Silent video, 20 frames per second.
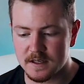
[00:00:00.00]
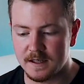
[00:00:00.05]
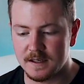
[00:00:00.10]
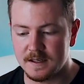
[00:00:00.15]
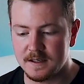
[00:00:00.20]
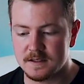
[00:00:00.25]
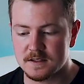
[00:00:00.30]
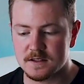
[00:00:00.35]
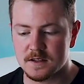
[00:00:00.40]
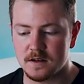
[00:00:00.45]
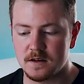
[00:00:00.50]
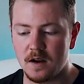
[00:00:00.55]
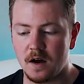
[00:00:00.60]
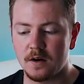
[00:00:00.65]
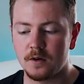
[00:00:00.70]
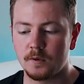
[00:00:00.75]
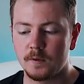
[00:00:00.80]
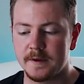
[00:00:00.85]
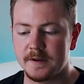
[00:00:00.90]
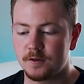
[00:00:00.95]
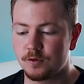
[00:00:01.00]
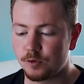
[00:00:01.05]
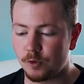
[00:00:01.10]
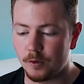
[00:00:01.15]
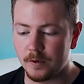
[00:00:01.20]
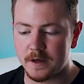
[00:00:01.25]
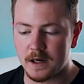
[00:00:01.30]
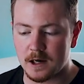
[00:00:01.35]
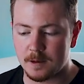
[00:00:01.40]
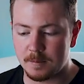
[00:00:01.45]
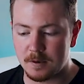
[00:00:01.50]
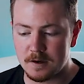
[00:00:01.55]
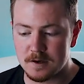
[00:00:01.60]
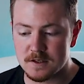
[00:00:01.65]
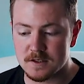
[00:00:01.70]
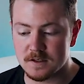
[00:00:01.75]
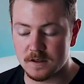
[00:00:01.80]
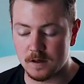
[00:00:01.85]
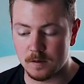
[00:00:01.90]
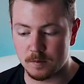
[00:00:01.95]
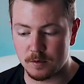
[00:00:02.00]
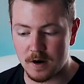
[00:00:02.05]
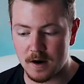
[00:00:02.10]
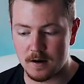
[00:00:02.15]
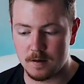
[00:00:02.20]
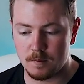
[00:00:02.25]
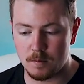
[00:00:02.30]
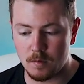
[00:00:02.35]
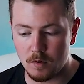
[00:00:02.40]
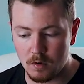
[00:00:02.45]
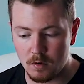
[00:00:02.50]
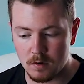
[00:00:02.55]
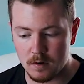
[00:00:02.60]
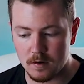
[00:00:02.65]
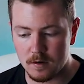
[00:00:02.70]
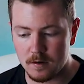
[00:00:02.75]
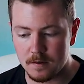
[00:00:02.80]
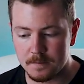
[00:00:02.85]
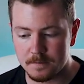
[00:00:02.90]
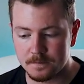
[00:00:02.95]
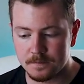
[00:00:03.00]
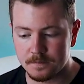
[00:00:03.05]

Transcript: it leads to not only growing our personal brand more,